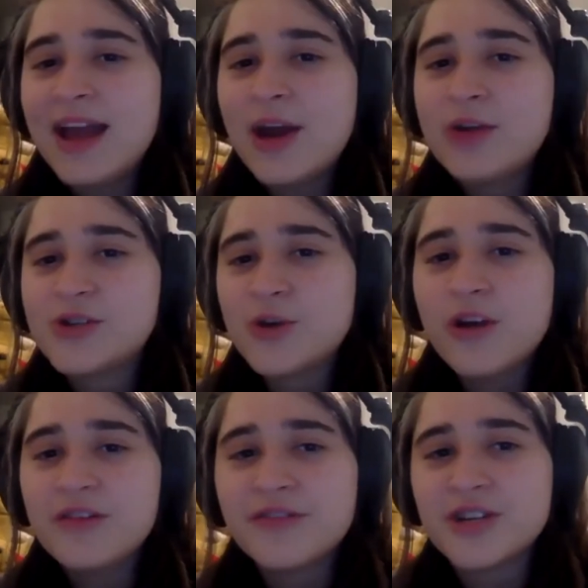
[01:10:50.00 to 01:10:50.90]
Ryan fun.
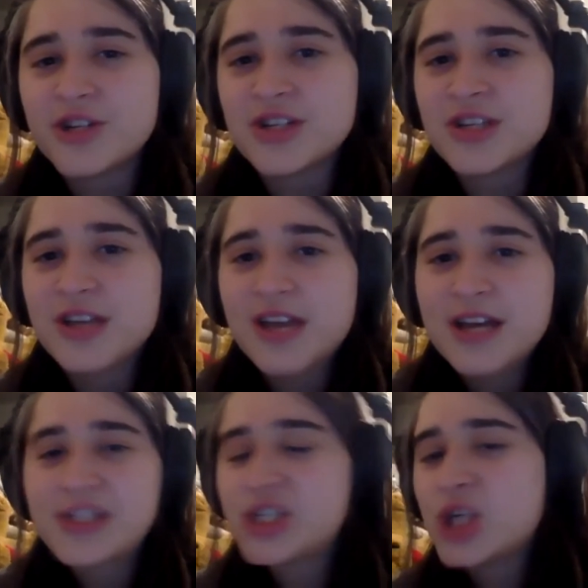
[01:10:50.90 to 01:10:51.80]
O'Toole for just
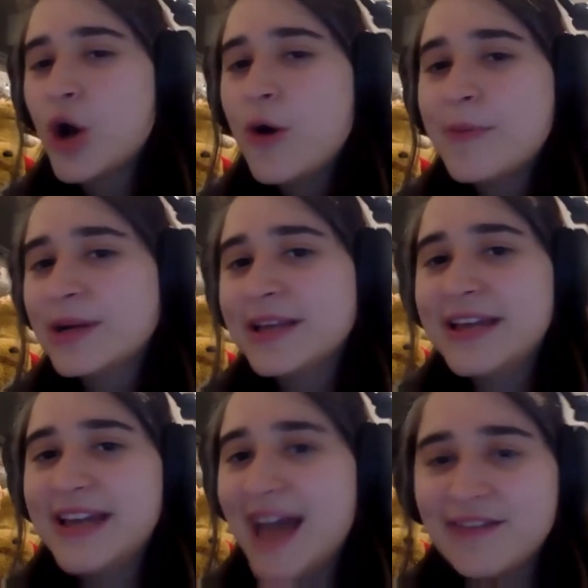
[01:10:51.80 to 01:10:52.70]

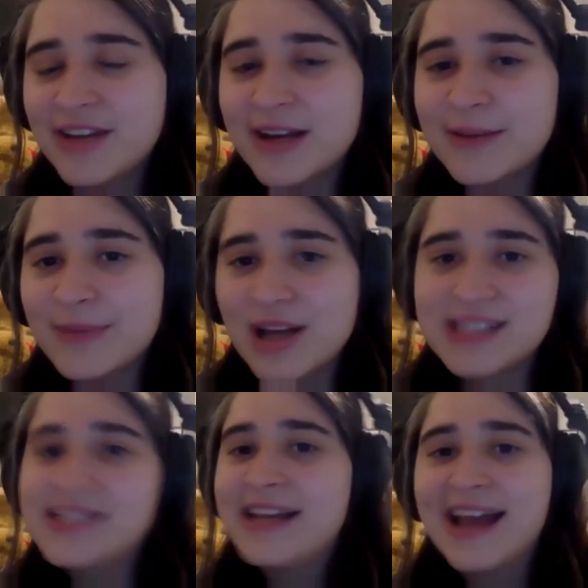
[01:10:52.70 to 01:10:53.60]
soberly having a
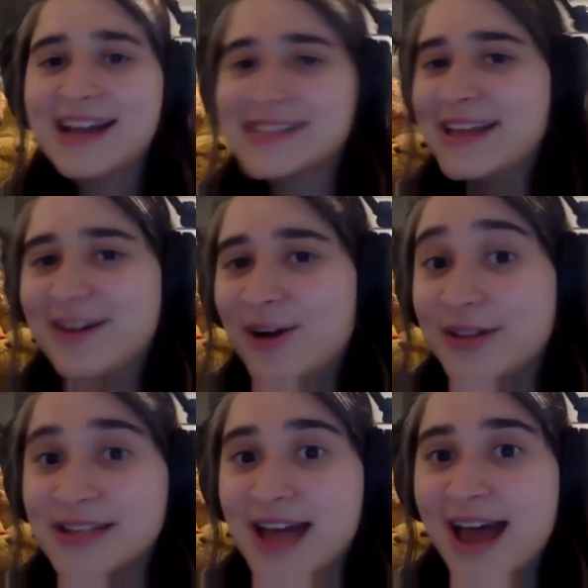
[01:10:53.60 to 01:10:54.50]
Boston accent all the